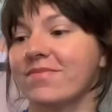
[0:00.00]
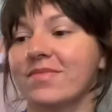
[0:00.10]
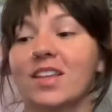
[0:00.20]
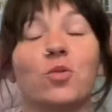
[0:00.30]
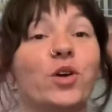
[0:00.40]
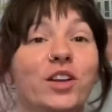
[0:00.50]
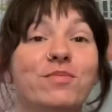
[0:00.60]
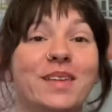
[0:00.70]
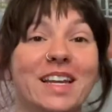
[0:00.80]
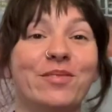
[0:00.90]
One of
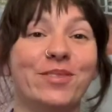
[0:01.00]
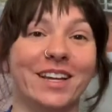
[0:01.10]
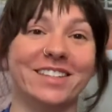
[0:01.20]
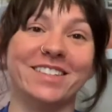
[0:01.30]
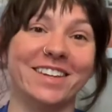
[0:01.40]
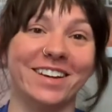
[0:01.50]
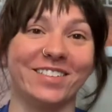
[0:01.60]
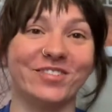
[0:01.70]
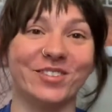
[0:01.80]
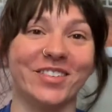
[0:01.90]
many plants I got
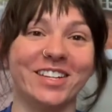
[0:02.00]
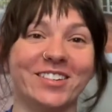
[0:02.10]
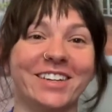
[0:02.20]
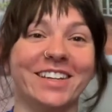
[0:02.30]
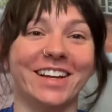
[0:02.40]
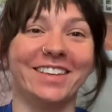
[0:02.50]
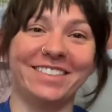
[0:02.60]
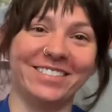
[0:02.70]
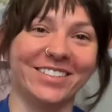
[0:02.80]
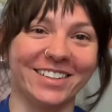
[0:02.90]
for my 29th
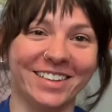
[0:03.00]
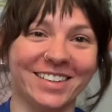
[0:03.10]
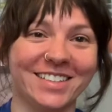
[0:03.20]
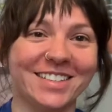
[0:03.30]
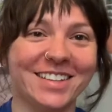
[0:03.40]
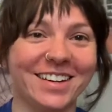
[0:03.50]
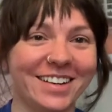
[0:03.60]
birthday this year.